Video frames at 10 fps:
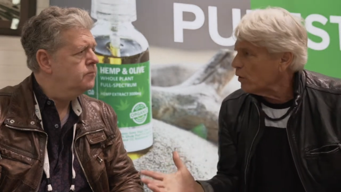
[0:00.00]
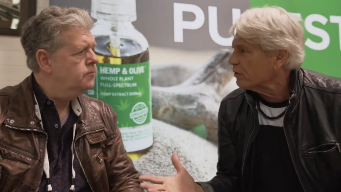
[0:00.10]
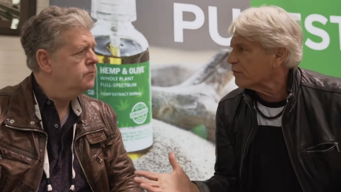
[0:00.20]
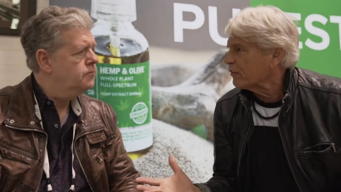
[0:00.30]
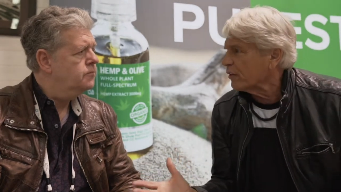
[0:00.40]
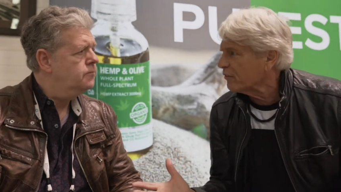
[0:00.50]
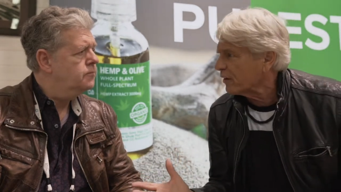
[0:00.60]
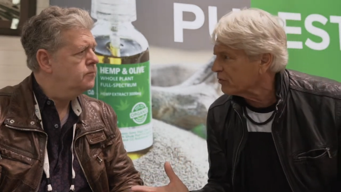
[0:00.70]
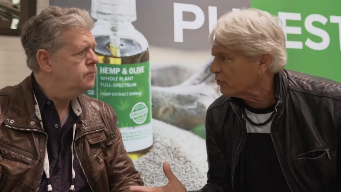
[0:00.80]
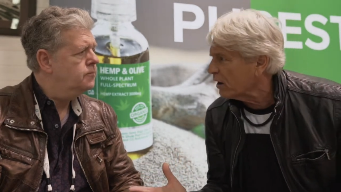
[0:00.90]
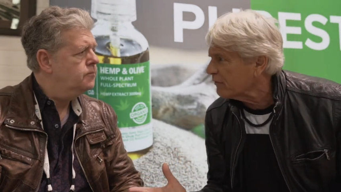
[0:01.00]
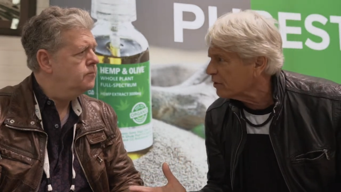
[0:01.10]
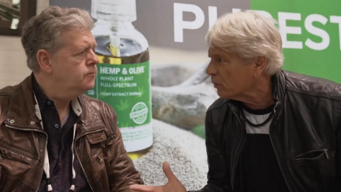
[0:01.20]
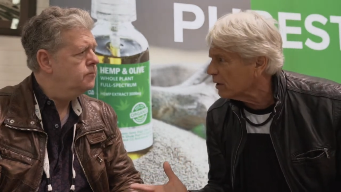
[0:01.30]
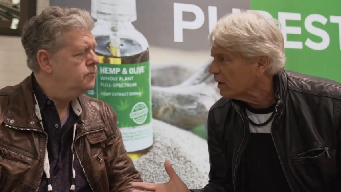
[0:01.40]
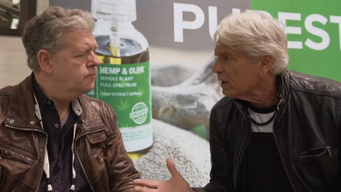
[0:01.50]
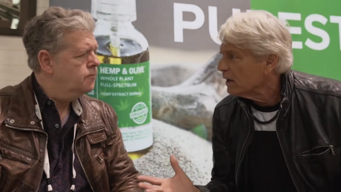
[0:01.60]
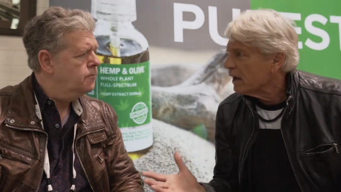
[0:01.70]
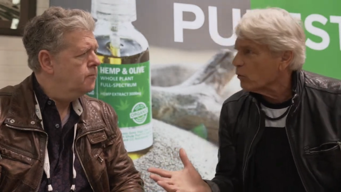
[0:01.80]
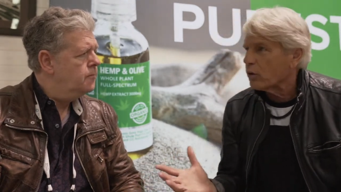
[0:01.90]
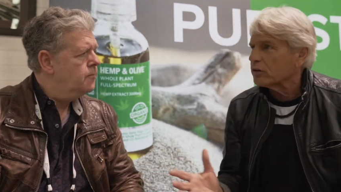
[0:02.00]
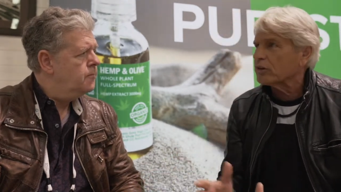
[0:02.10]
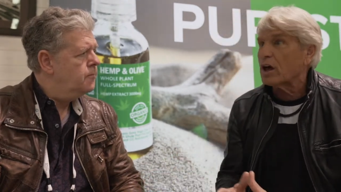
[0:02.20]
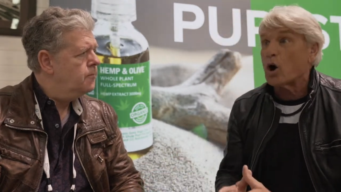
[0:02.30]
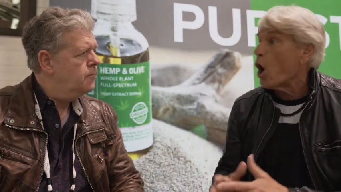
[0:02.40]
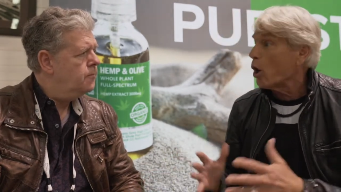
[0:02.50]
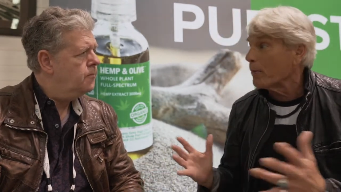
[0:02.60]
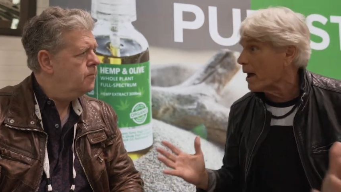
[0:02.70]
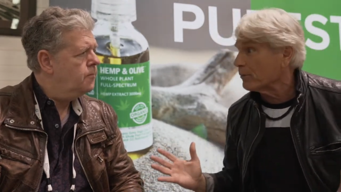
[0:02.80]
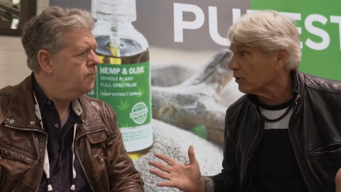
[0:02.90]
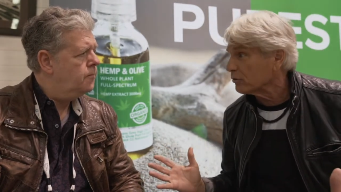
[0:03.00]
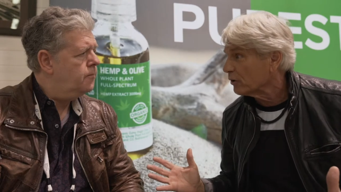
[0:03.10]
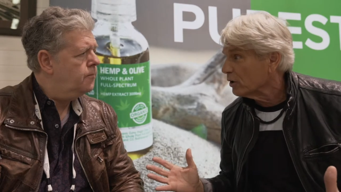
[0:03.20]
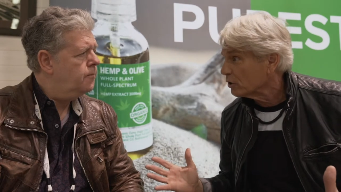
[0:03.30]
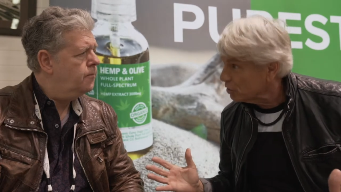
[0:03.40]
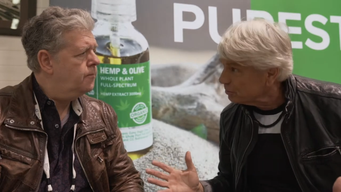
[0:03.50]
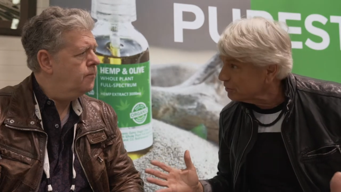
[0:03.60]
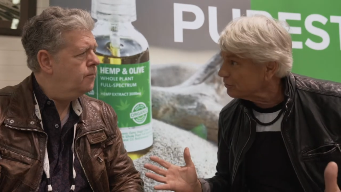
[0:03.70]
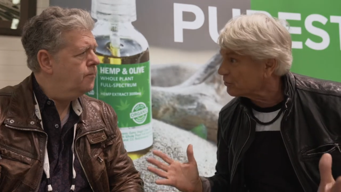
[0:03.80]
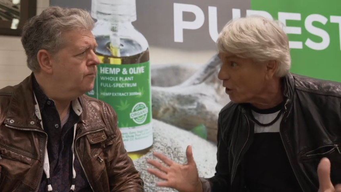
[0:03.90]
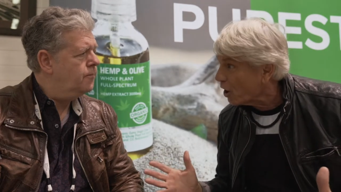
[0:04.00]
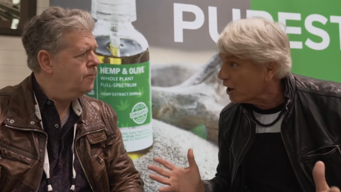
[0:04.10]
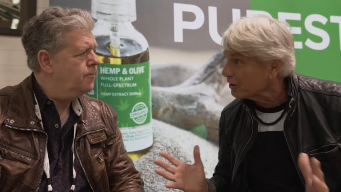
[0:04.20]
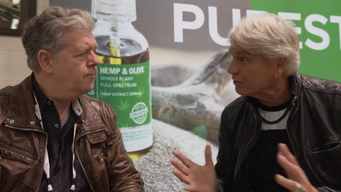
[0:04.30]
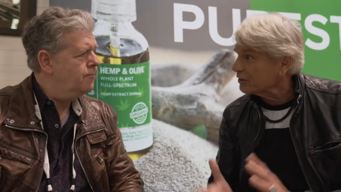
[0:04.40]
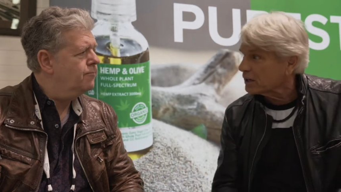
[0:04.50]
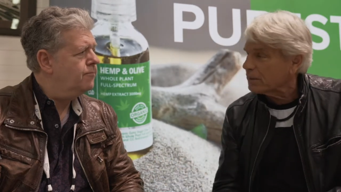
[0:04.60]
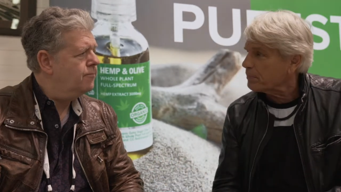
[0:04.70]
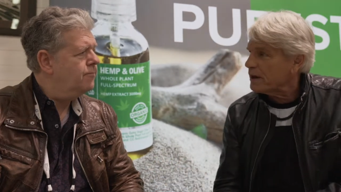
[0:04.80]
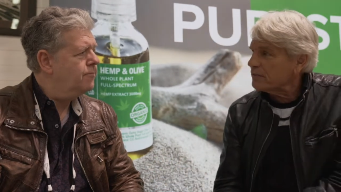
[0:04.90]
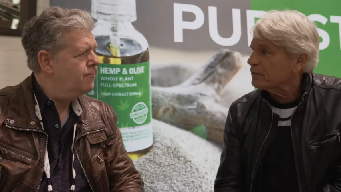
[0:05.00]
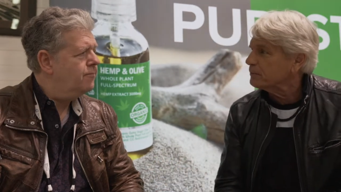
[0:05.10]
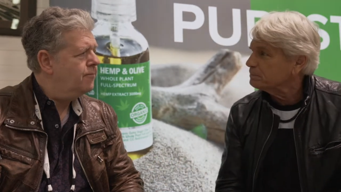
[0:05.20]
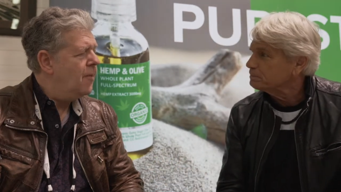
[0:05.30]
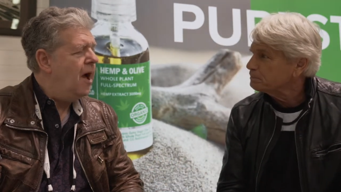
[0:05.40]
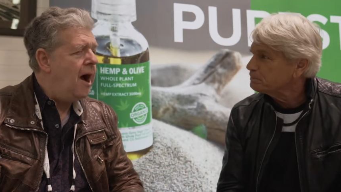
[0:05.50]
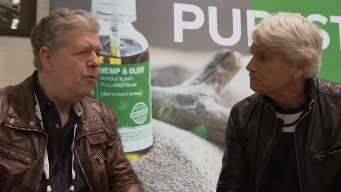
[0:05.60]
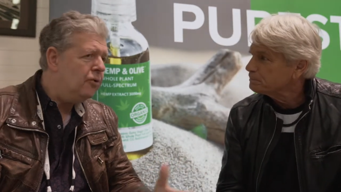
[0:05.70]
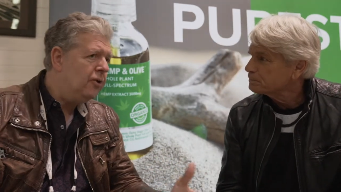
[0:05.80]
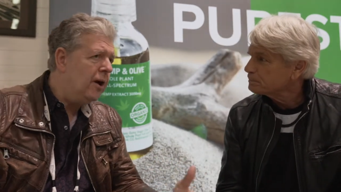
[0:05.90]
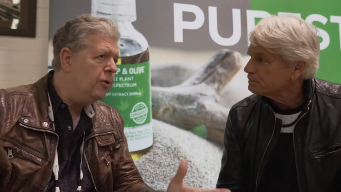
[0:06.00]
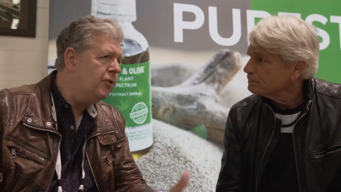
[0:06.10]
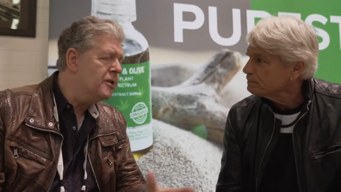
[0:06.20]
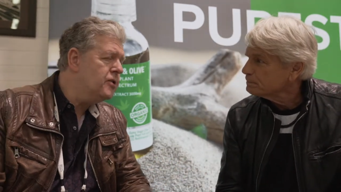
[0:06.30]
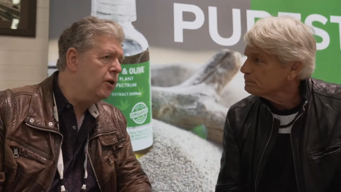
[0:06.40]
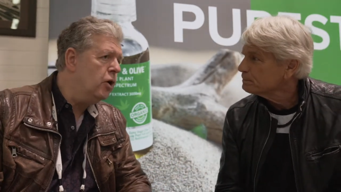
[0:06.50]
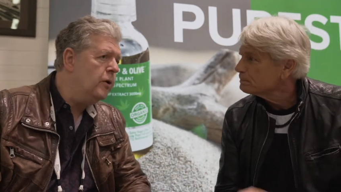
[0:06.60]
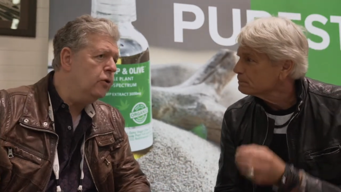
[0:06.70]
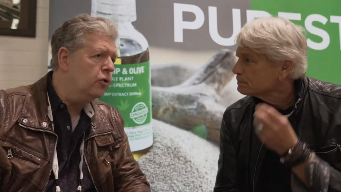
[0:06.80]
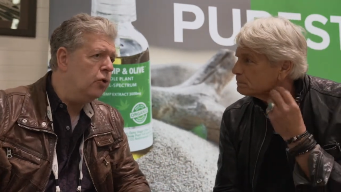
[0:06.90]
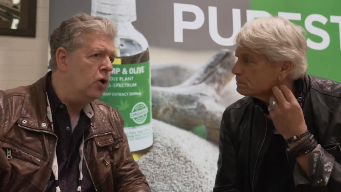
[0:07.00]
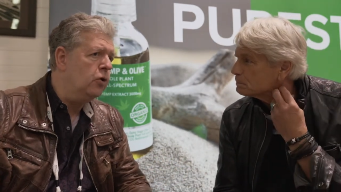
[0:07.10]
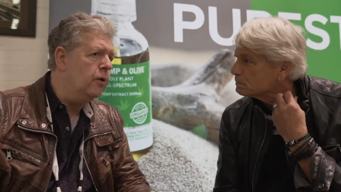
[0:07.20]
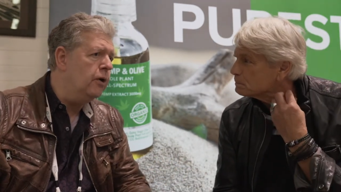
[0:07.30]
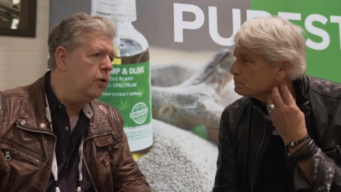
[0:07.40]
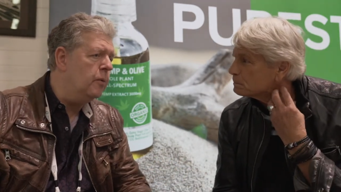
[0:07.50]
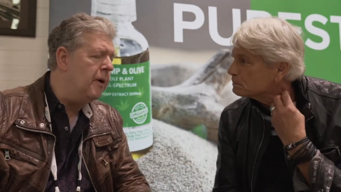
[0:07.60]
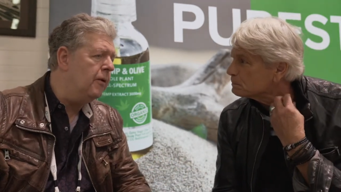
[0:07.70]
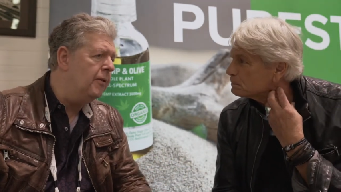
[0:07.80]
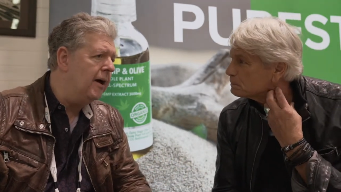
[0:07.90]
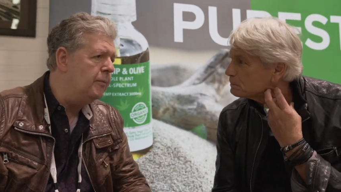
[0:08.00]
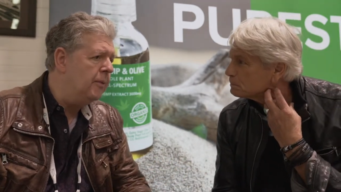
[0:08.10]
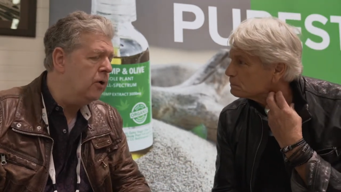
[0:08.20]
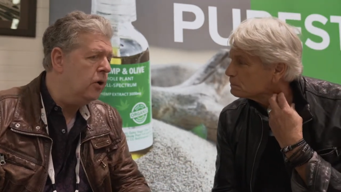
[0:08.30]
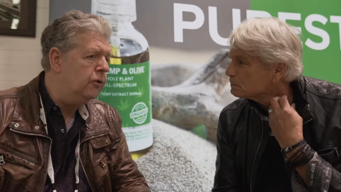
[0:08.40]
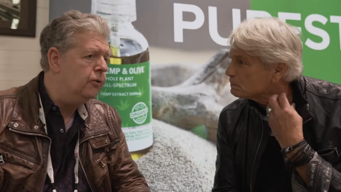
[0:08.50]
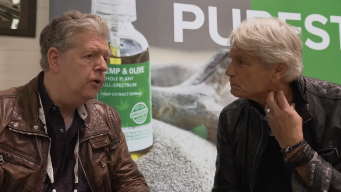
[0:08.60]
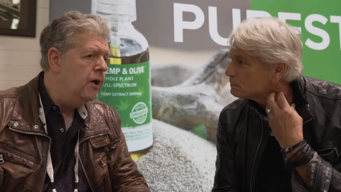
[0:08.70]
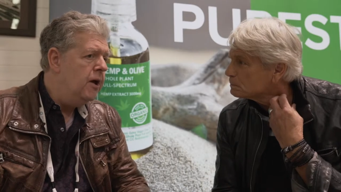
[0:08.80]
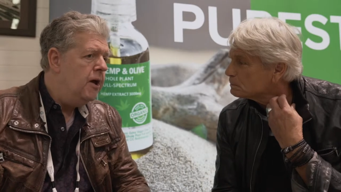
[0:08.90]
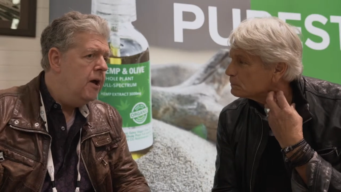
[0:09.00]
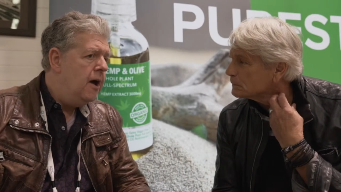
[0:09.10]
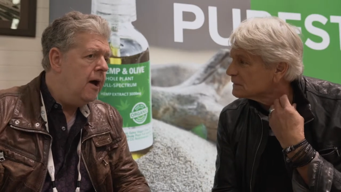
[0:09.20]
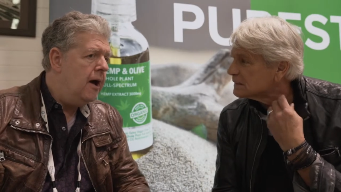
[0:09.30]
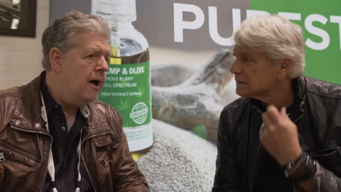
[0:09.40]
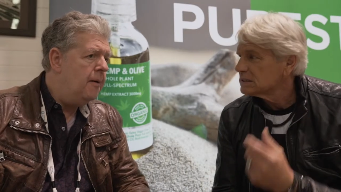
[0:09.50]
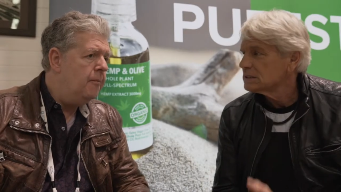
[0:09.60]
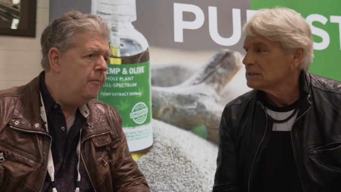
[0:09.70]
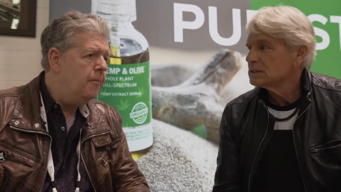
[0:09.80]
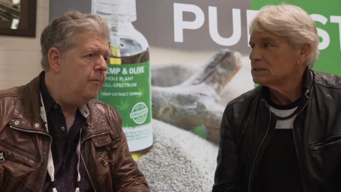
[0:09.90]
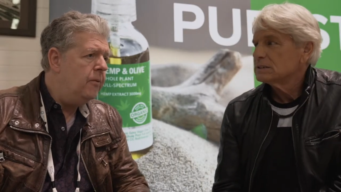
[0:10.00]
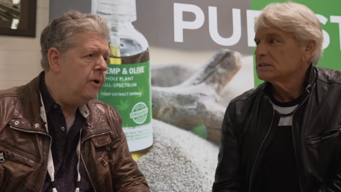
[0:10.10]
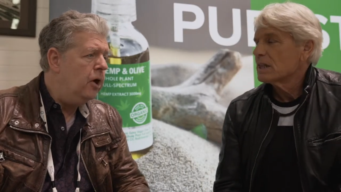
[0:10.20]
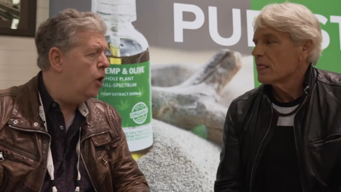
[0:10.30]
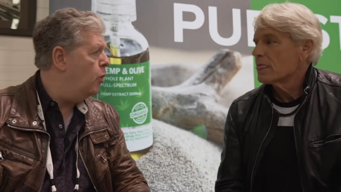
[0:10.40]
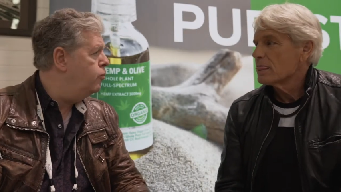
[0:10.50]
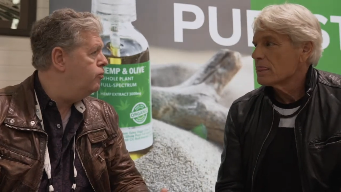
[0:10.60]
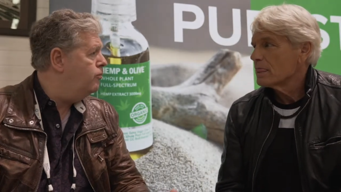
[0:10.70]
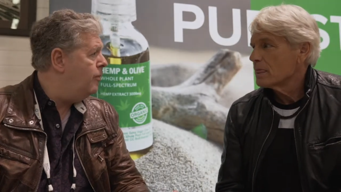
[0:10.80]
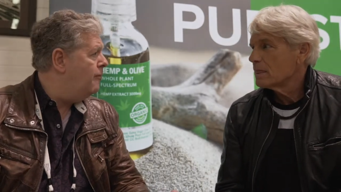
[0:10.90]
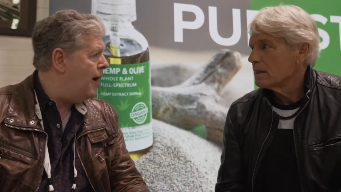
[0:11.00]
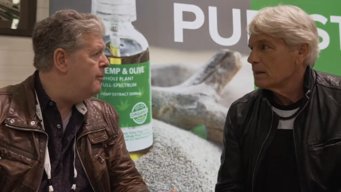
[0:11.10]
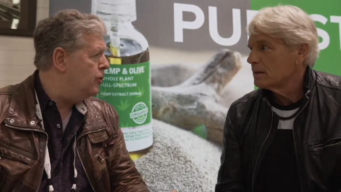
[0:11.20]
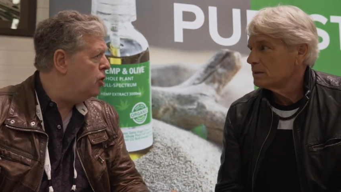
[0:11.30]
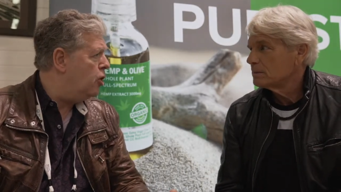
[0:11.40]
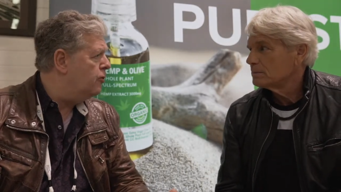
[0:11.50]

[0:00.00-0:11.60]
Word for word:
Speaker 1: has wonderful effects for everyone. It works on all mammals. Humans, dogs, get benefits.
Speaker 2: I was actually going to talk with you about that because, I'm a dog